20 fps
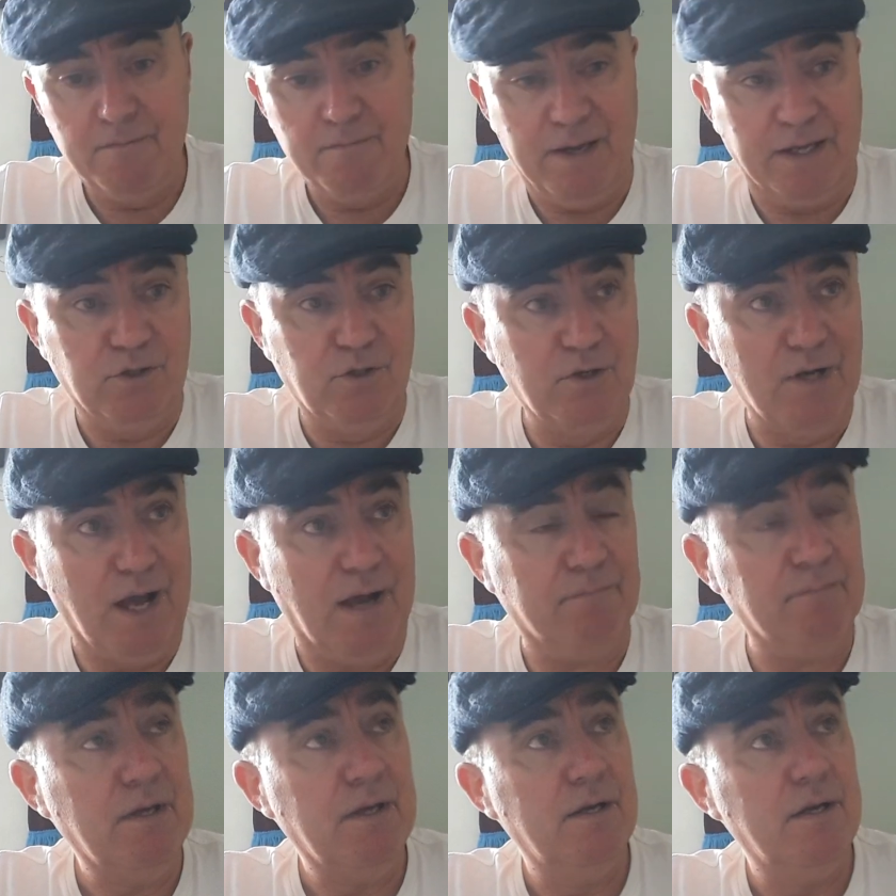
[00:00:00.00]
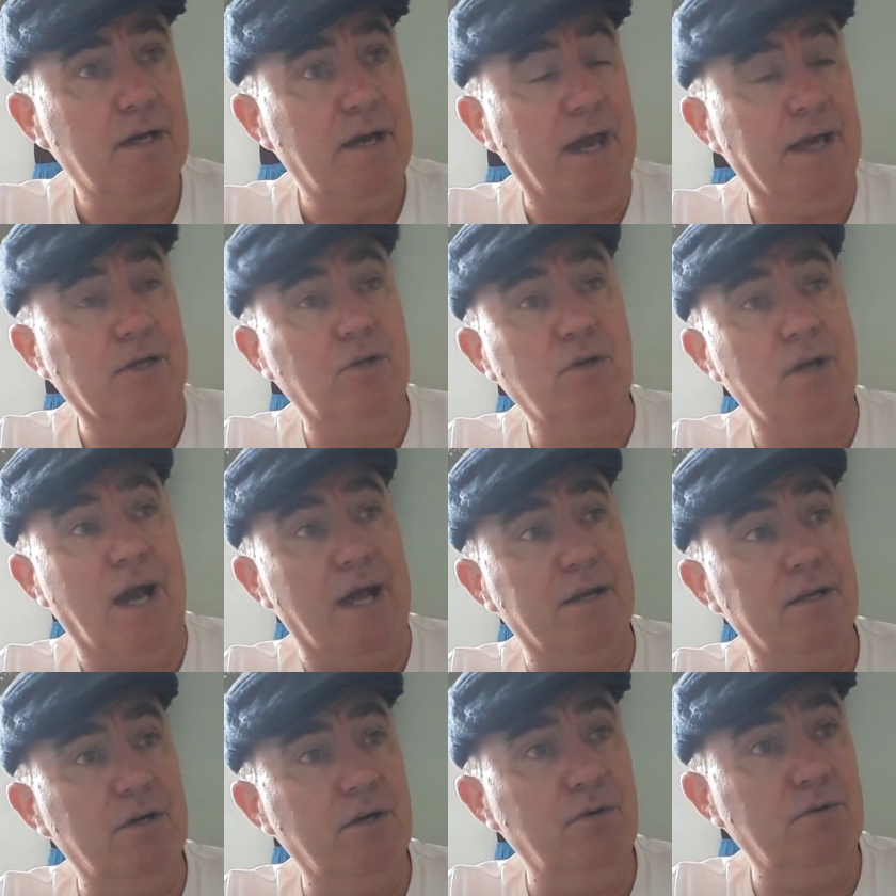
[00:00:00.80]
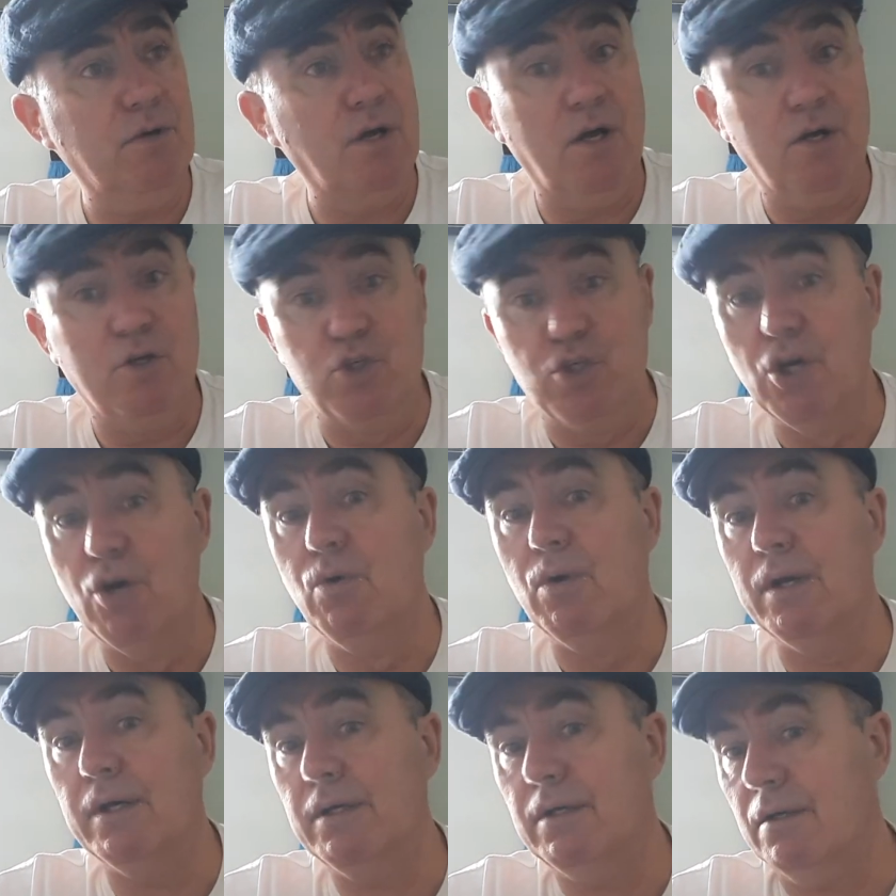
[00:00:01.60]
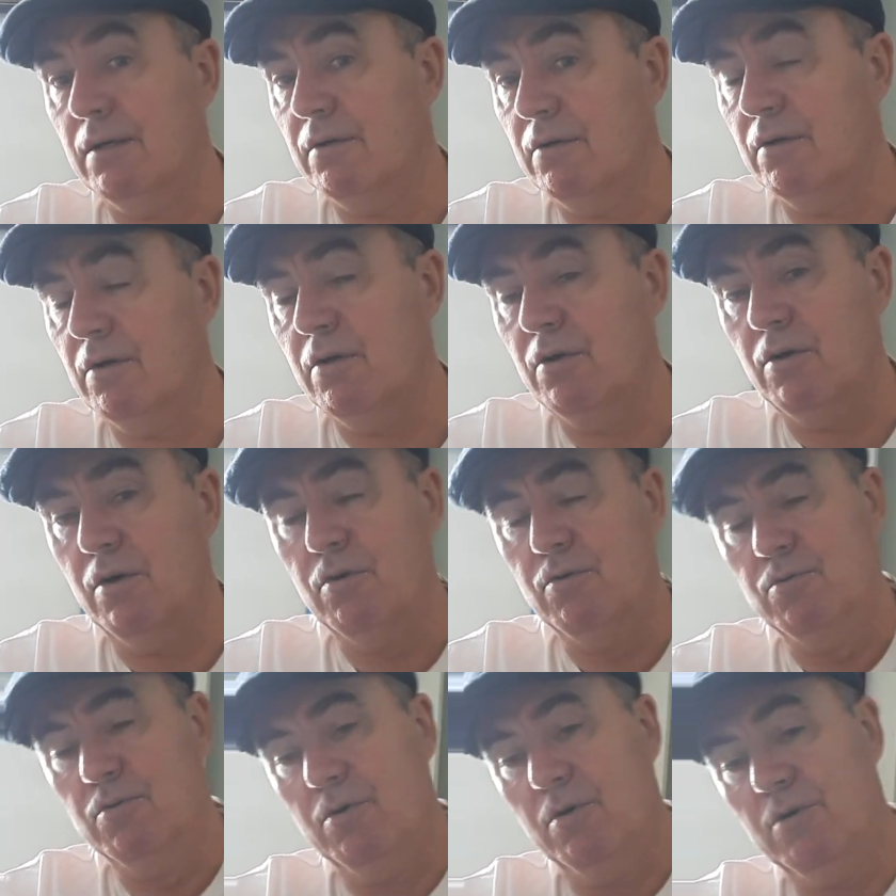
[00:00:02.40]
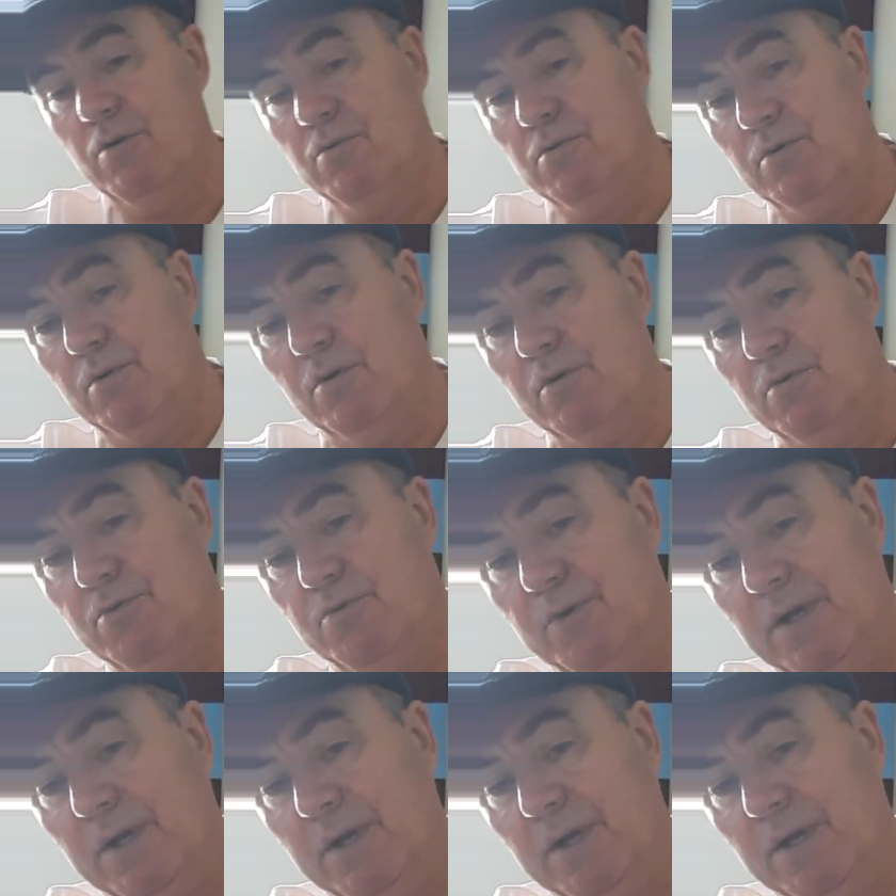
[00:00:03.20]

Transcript: And good luck. And good luck to Julie, who's